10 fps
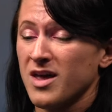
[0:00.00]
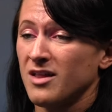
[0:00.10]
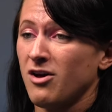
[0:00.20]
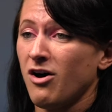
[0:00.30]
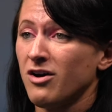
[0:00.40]

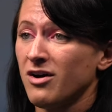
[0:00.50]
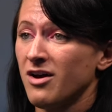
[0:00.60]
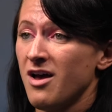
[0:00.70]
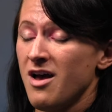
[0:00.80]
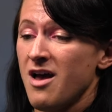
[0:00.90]
weekend
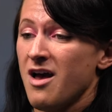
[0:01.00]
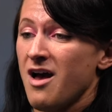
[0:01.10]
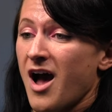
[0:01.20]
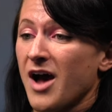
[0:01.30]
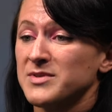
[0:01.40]
long.
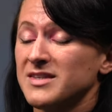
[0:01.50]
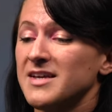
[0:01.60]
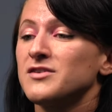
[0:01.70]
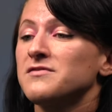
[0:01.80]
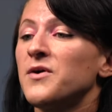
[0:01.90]
I was
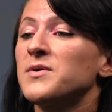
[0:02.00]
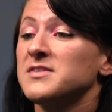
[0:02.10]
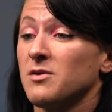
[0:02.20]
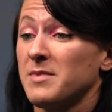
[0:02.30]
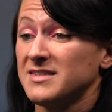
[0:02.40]
laser
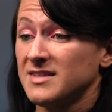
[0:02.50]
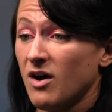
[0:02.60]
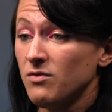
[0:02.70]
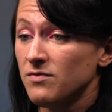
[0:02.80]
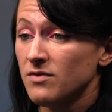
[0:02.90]
focused on
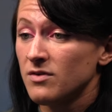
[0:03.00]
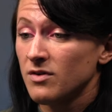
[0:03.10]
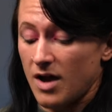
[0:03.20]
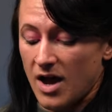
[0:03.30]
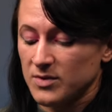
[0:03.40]
myself.
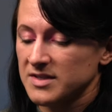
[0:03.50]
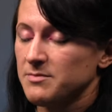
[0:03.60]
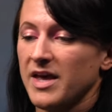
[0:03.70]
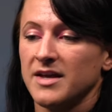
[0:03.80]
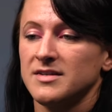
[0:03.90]
I
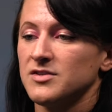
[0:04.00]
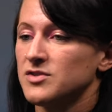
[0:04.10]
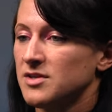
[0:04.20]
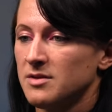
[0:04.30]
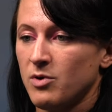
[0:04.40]
wasn't paying
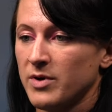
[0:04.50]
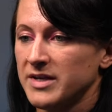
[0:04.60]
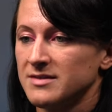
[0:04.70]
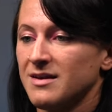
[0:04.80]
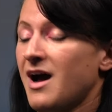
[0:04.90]
attention to the
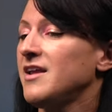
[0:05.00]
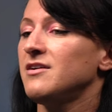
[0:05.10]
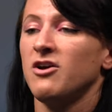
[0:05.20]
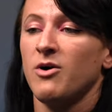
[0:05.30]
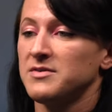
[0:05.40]
points. I
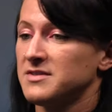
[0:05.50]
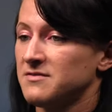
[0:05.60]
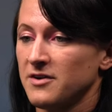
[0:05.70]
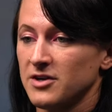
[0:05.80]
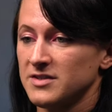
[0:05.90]
didn't know I was
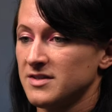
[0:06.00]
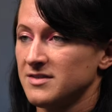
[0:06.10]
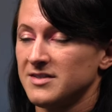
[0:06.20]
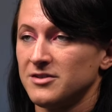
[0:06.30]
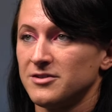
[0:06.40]
in first
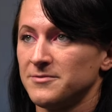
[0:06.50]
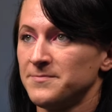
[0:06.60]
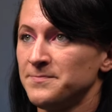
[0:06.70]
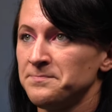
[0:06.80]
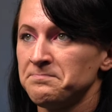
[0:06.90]

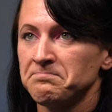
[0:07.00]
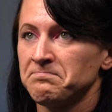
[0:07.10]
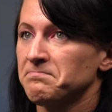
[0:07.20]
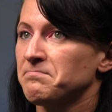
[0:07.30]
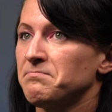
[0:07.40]
until
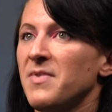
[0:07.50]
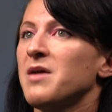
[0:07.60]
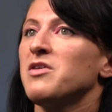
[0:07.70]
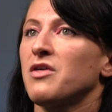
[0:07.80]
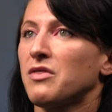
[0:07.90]

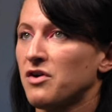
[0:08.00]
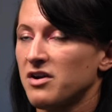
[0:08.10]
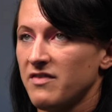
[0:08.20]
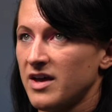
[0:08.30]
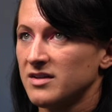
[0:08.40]
maybe the
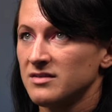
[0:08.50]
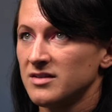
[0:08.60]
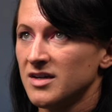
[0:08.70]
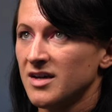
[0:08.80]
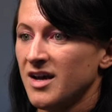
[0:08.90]
third event.
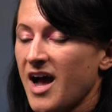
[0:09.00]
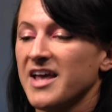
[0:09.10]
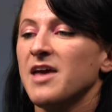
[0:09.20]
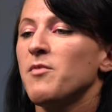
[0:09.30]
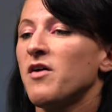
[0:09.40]

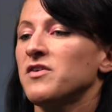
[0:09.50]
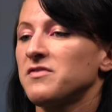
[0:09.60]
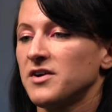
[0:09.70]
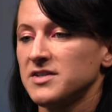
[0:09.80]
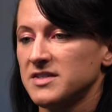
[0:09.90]
I came off
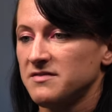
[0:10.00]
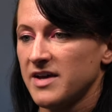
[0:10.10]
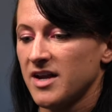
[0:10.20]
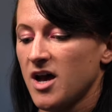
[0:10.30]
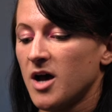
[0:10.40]
the first
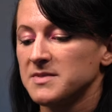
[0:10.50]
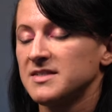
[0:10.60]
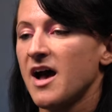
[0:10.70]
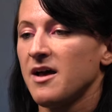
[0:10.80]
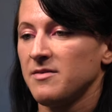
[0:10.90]
event
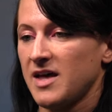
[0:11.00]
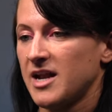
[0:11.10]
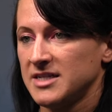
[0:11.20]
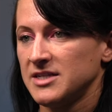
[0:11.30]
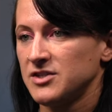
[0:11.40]
upset
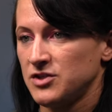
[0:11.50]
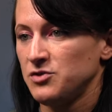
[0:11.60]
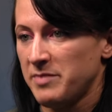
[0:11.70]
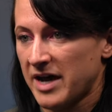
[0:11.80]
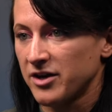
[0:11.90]
that I didn't
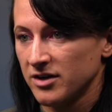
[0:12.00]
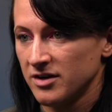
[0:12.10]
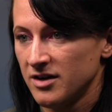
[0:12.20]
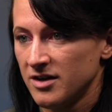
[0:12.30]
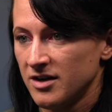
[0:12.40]
do better.